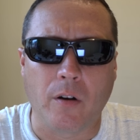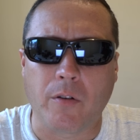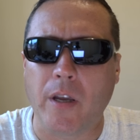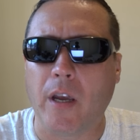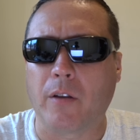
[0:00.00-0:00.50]

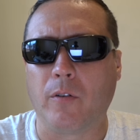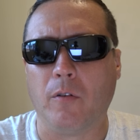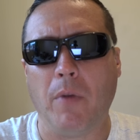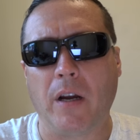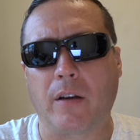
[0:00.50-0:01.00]
Okay, yeah, so
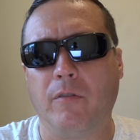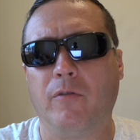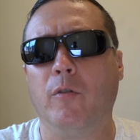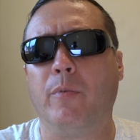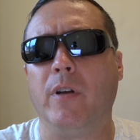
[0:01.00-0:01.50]
I'm back in the
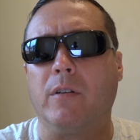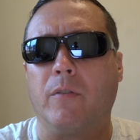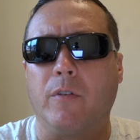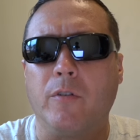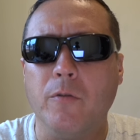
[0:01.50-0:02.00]
Philippines
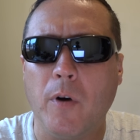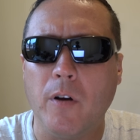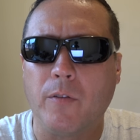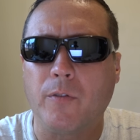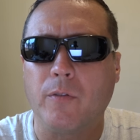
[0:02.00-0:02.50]
after 2
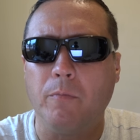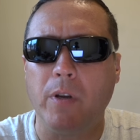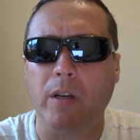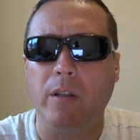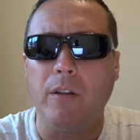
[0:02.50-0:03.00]
months
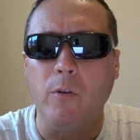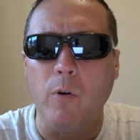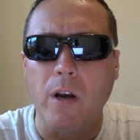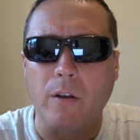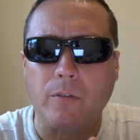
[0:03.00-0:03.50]
being in the
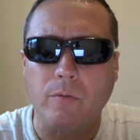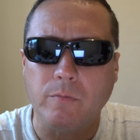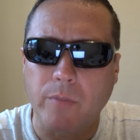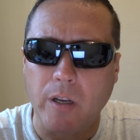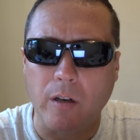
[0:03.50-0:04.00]
U.S.,
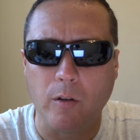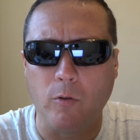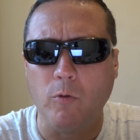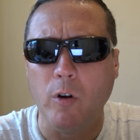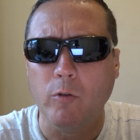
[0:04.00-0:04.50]
taking a
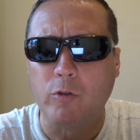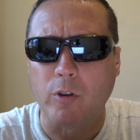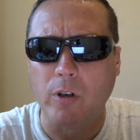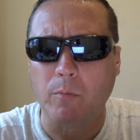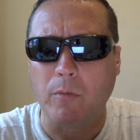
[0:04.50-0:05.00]
little road
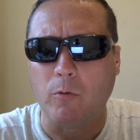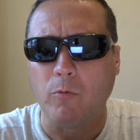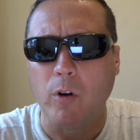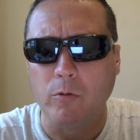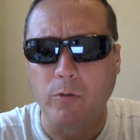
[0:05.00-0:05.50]
trip, a little
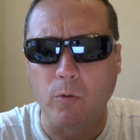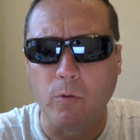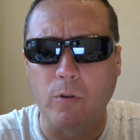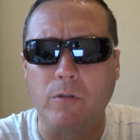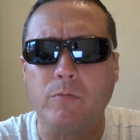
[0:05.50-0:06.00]
road
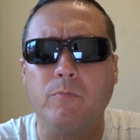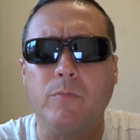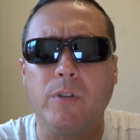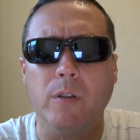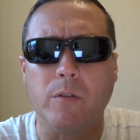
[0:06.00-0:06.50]
tour,
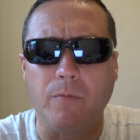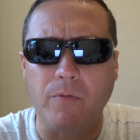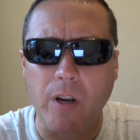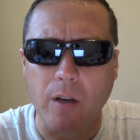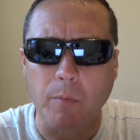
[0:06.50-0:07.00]
seeing some
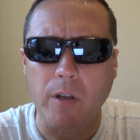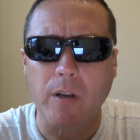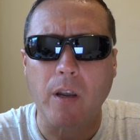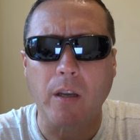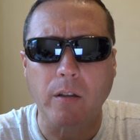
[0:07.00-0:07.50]

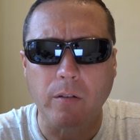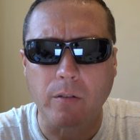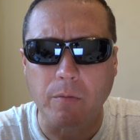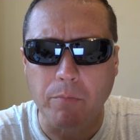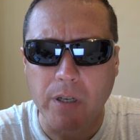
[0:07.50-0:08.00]
family, handling
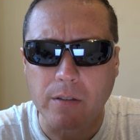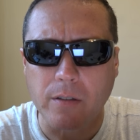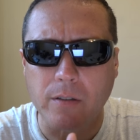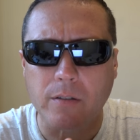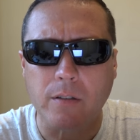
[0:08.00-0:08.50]
some
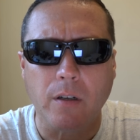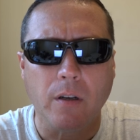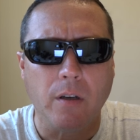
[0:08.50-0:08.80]
business.